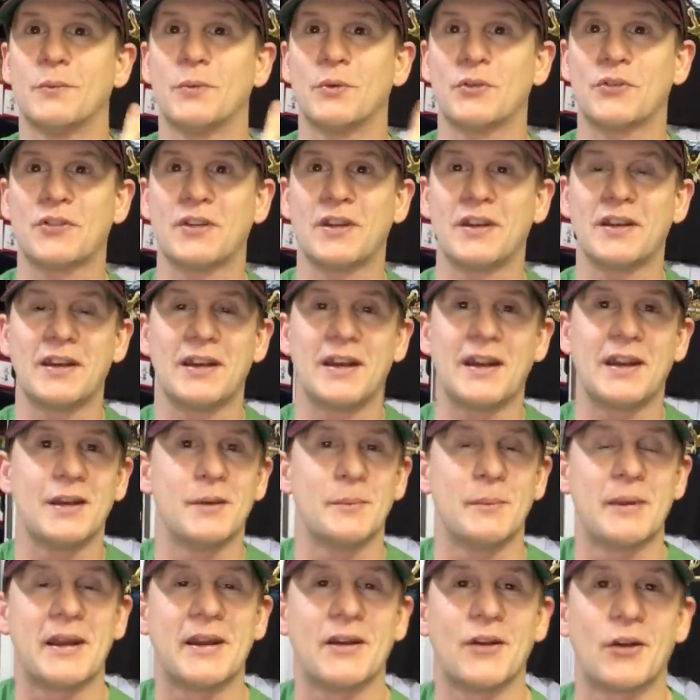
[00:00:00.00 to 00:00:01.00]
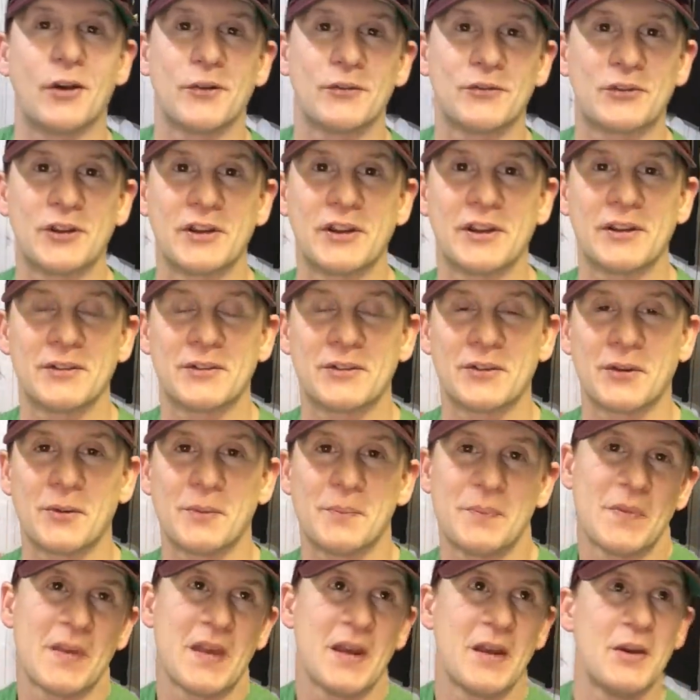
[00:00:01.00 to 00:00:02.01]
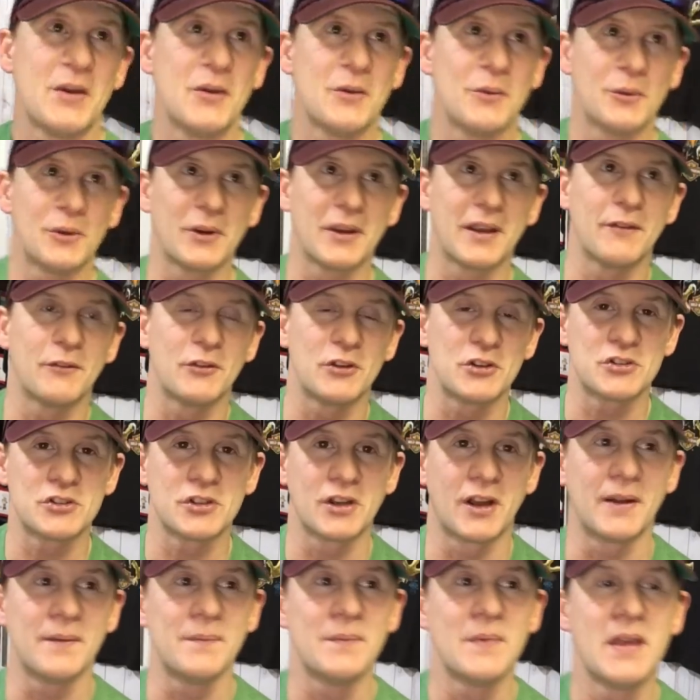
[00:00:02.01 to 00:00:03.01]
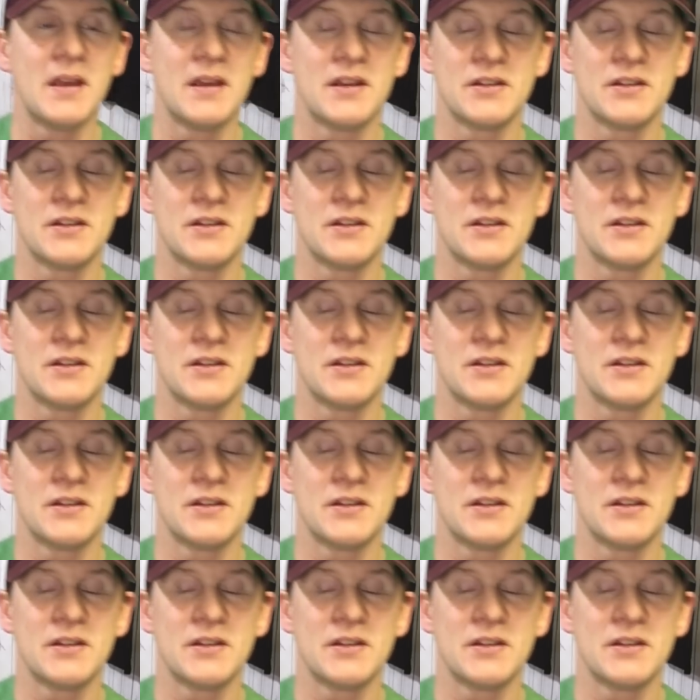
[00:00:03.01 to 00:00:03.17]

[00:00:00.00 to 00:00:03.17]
will send an Eneman off to you. So we'll give it a shot.